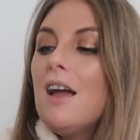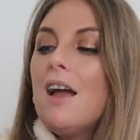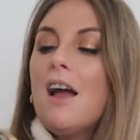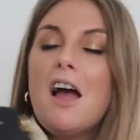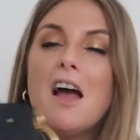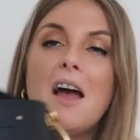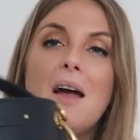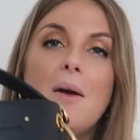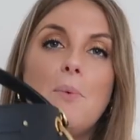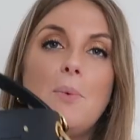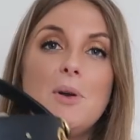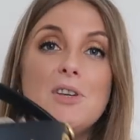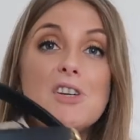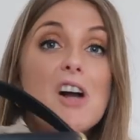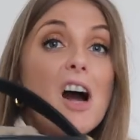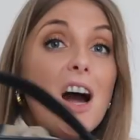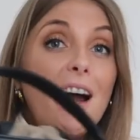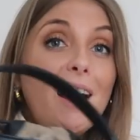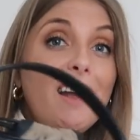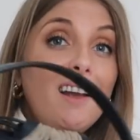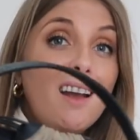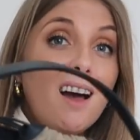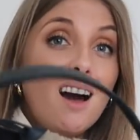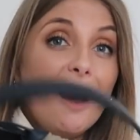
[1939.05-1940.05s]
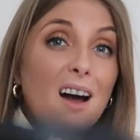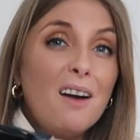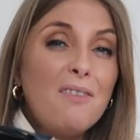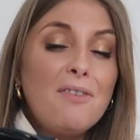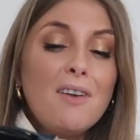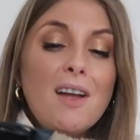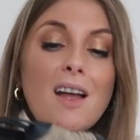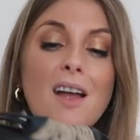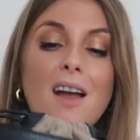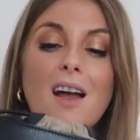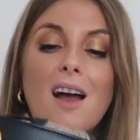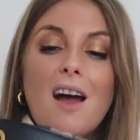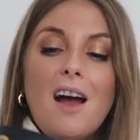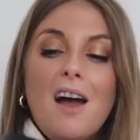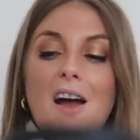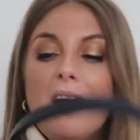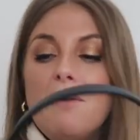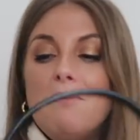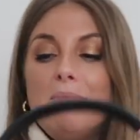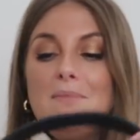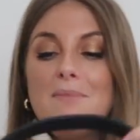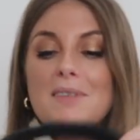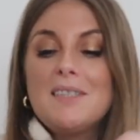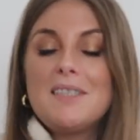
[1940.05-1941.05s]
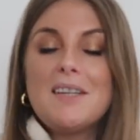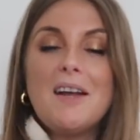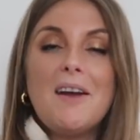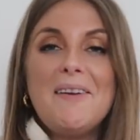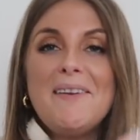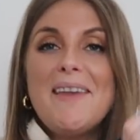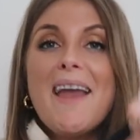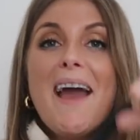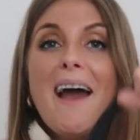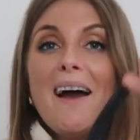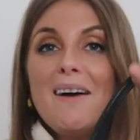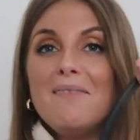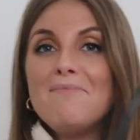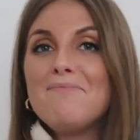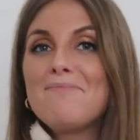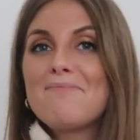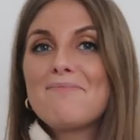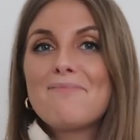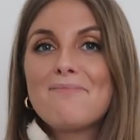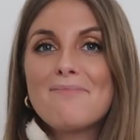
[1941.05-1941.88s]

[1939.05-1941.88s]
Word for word: uh, which I love. Um, so yeah,